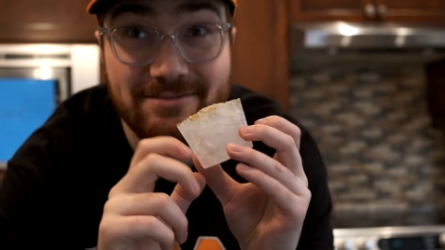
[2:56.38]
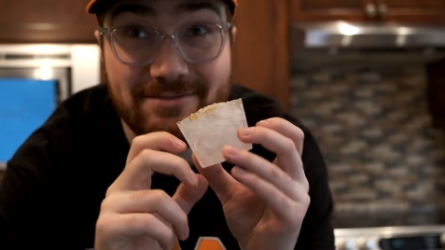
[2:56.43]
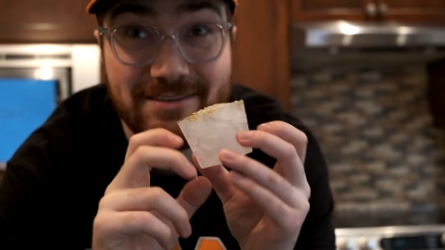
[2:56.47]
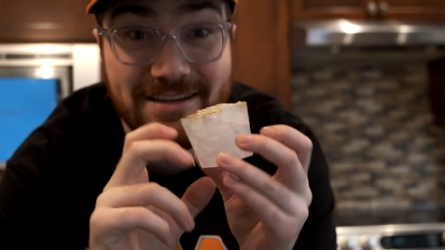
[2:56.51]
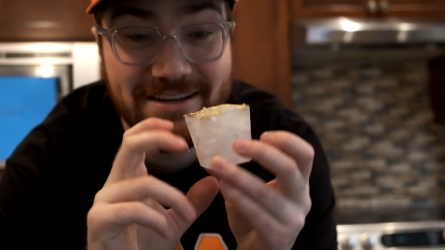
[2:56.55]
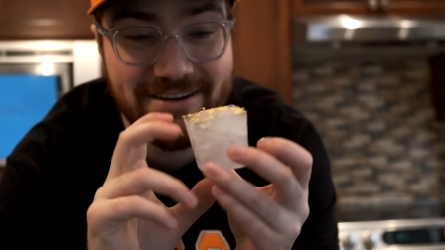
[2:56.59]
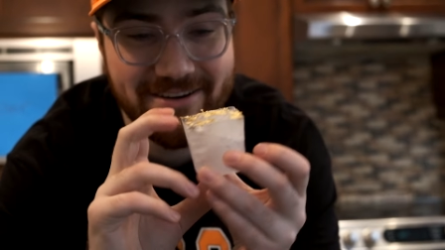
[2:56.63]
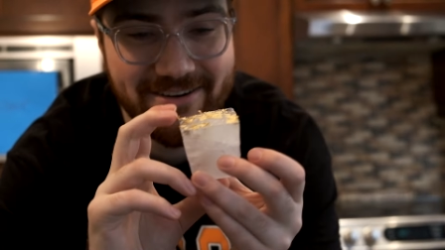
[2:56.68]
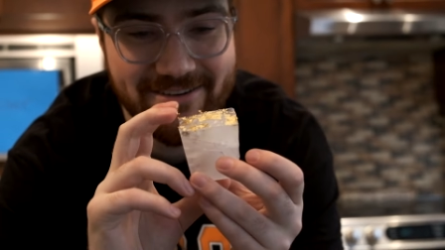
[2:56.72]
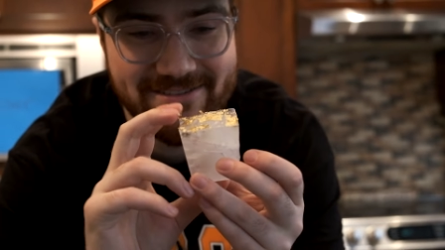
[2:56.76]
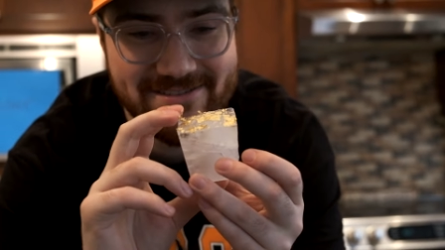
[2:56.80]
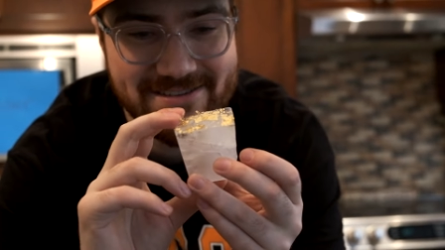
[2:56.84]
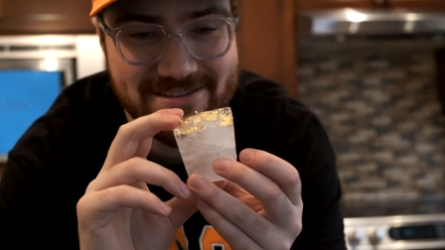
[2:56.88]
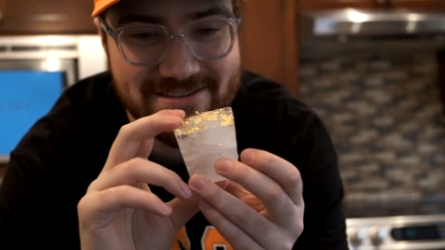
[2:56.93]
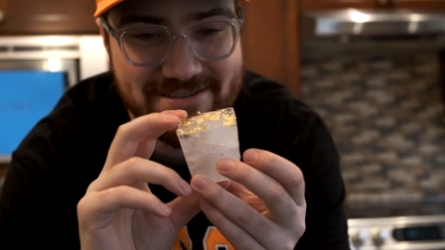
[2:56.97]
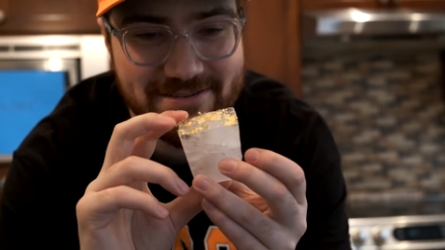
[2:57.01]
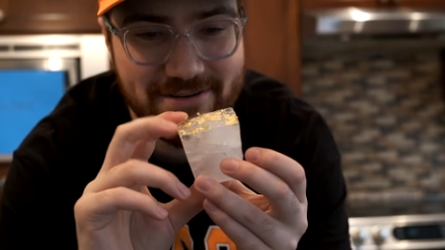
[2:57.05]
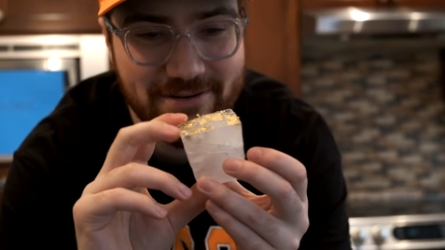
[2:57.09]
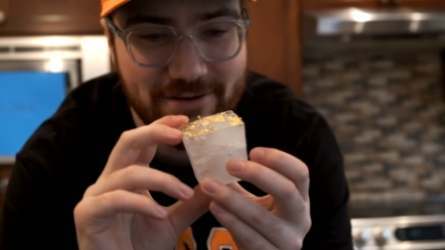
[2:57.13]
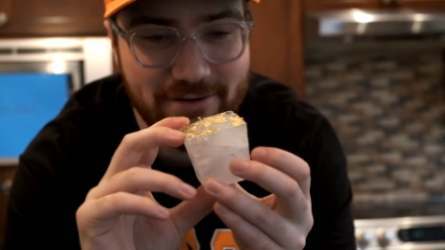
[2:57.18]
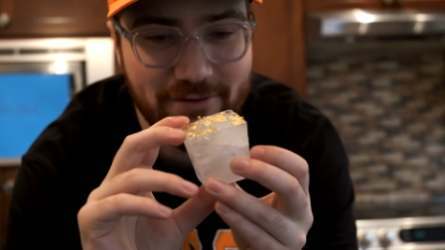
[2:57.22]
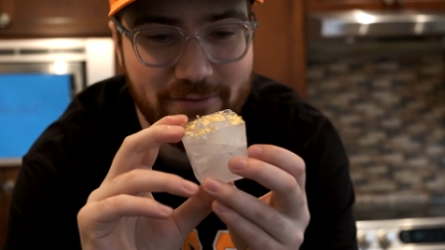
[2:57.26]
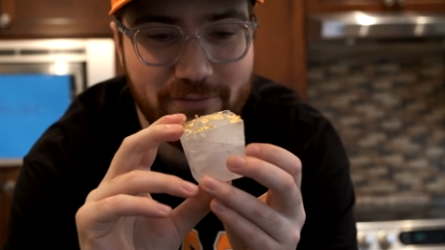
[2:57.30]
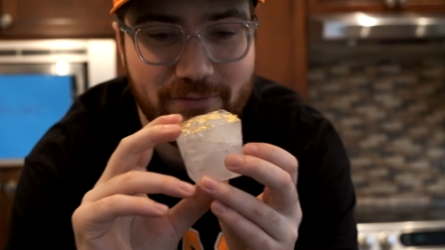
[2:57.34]
of years
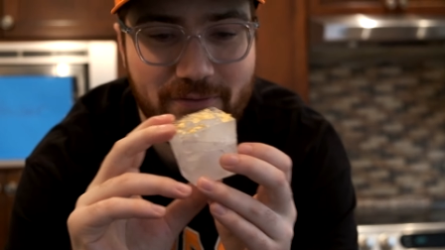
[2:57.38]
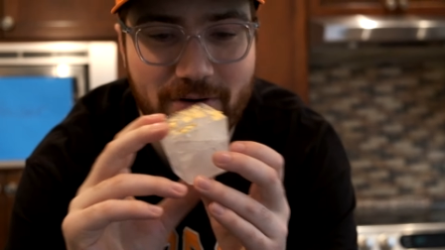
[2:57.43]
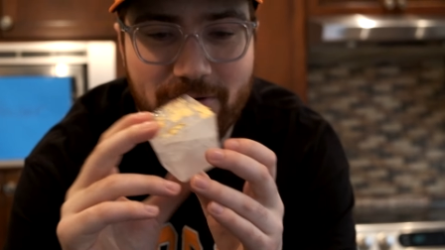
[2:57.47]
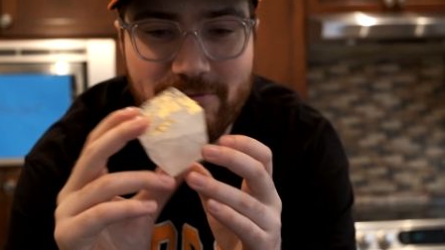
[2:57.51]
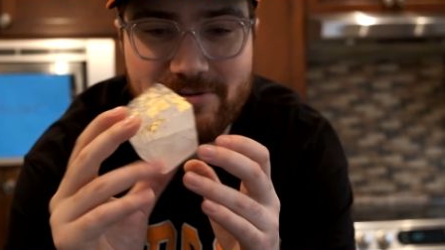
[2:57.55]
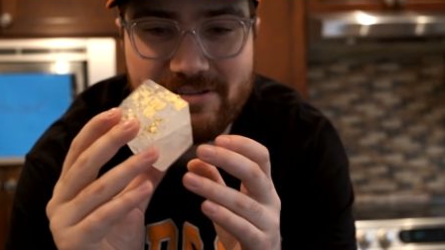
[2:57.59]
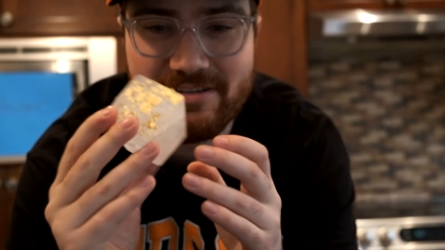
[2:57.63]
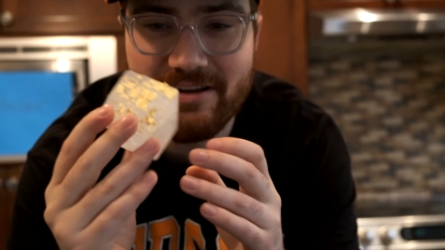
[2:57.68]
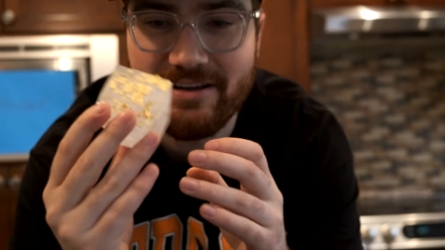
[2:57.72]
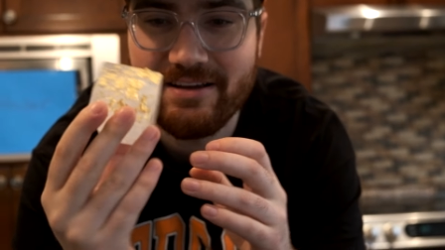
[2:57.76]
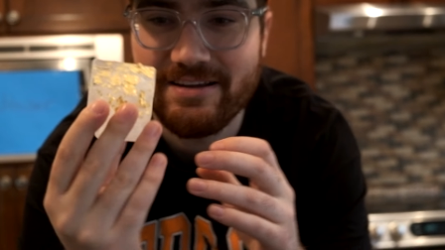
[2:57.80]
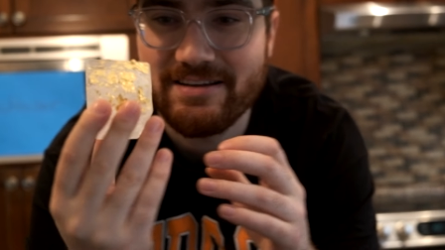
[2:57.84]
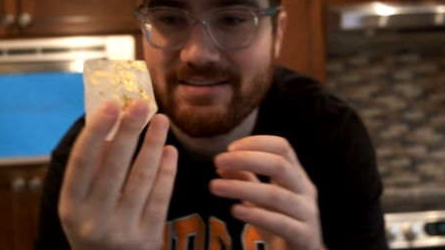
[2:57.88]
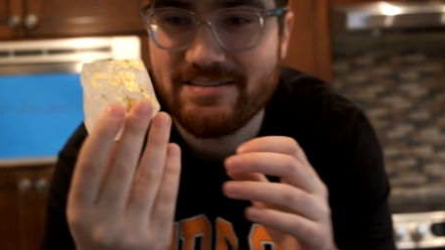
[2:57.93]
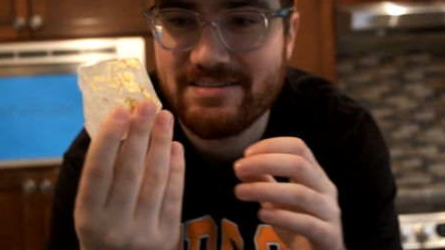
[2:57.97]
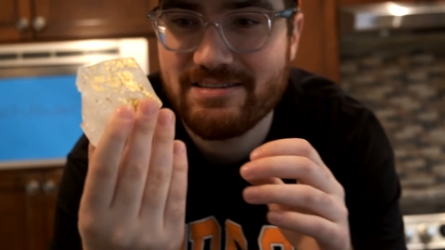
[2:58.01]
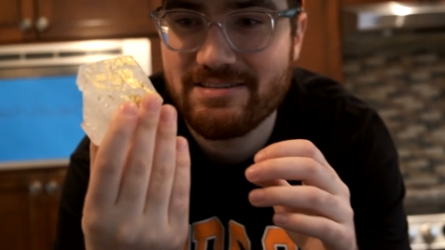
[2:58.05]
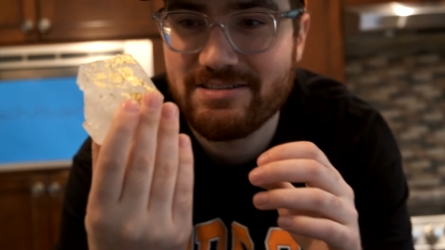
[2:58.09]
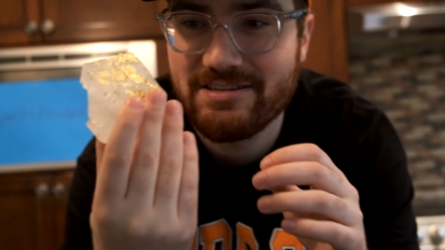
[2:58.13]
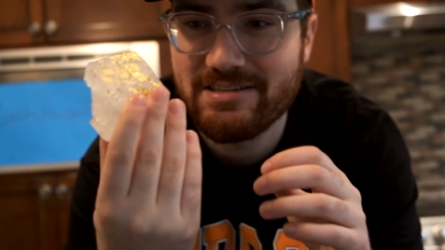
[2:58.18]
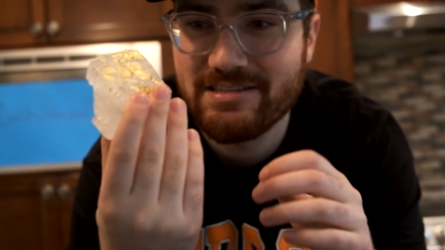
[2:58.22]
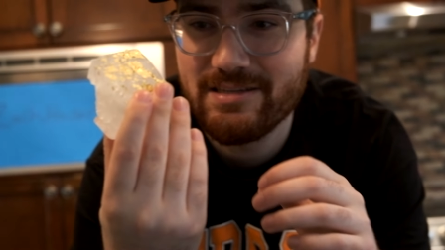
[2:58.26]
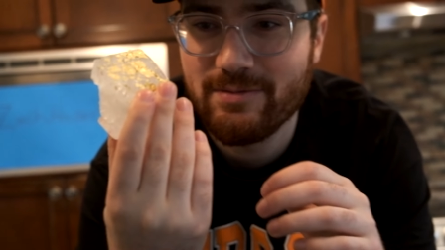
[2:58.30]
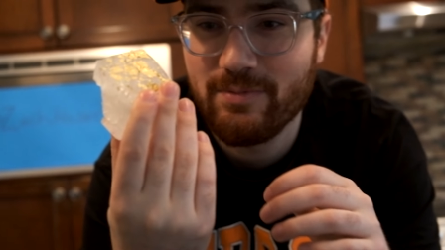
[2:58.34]
of frozen ice
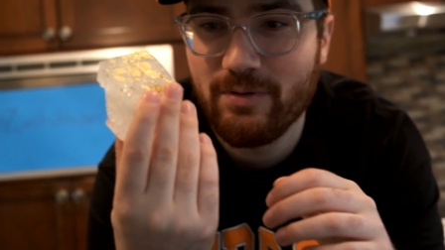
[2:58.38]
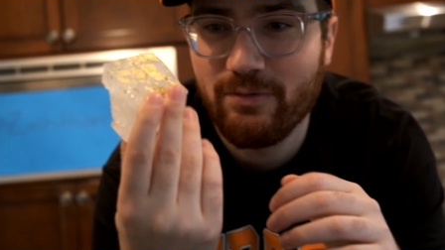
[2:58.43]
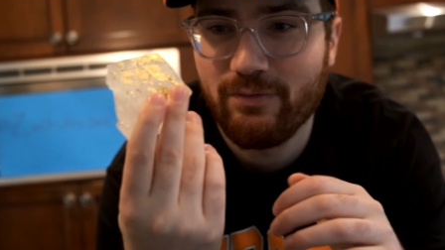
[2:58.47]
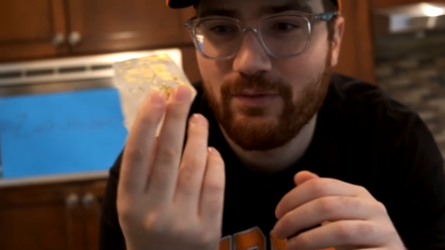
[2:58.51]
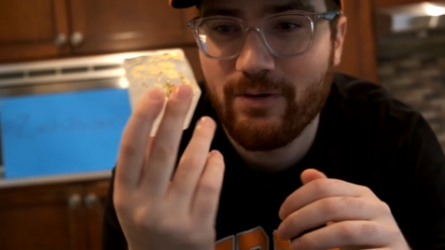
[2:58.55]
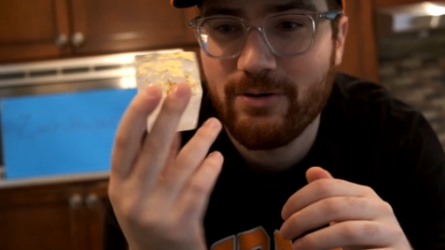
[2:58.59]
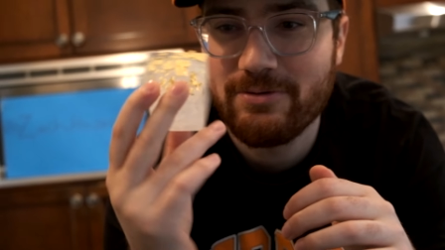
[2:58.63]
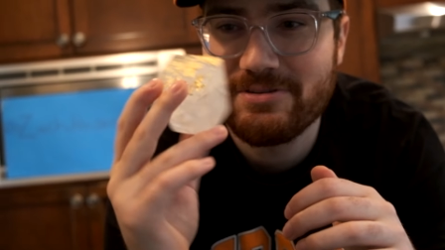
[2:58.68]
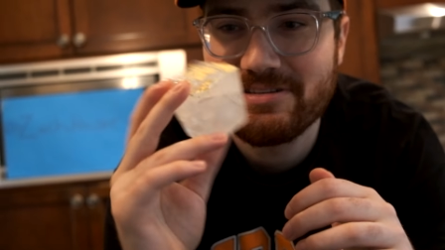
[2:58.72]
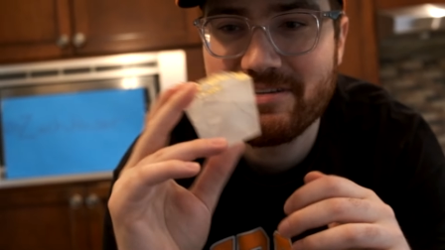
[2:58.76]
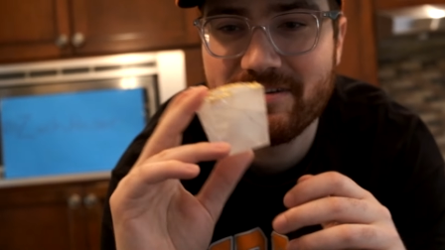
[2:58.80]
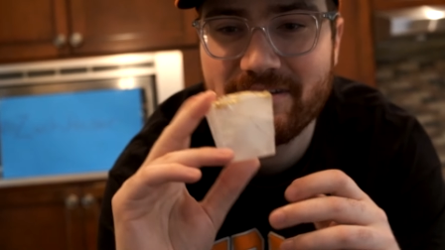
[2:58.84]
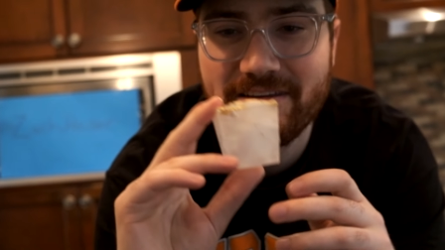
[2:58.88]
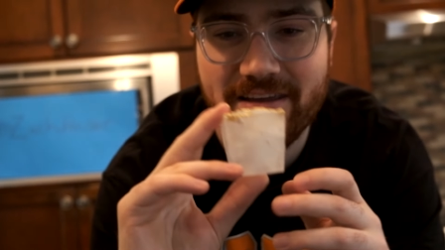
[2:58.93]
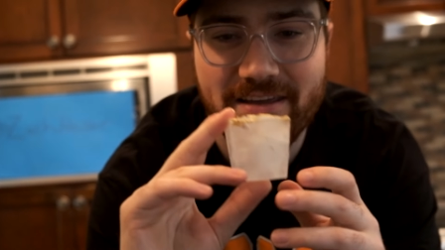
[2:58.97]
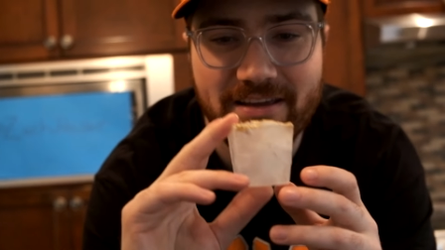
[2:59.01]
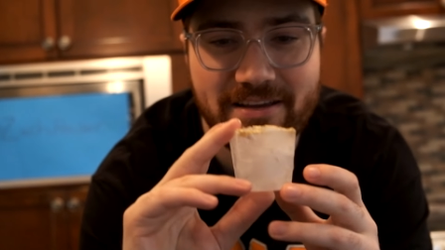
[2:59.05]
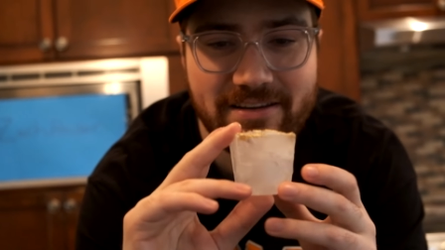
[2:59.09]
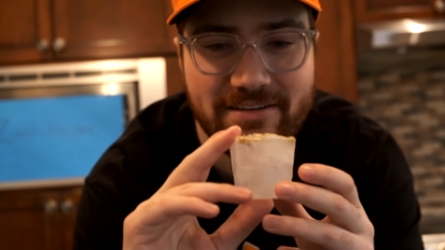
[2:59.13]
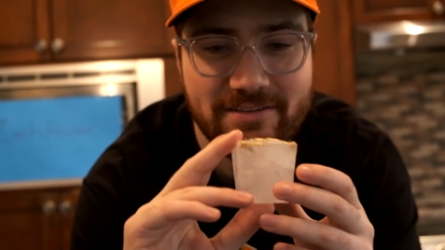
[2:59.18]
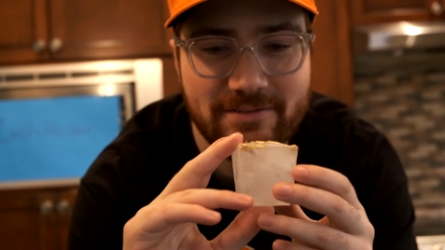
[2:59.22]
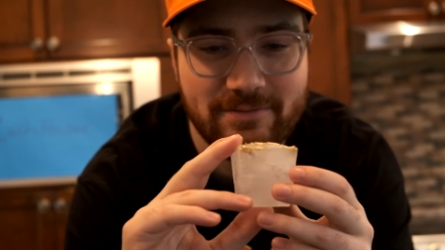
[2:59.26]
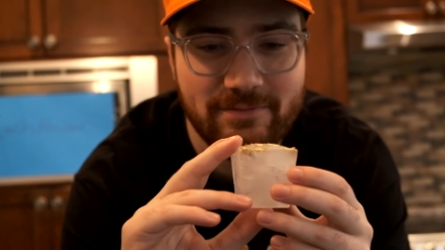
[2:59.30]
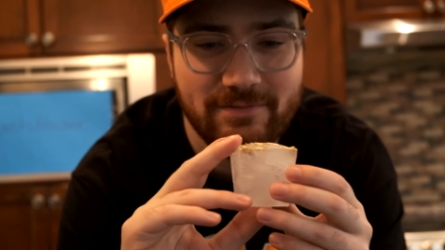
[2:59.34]
just to be frozen
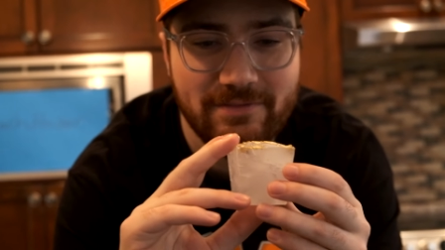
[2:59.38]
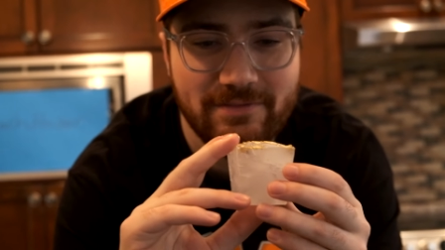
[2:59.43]
again.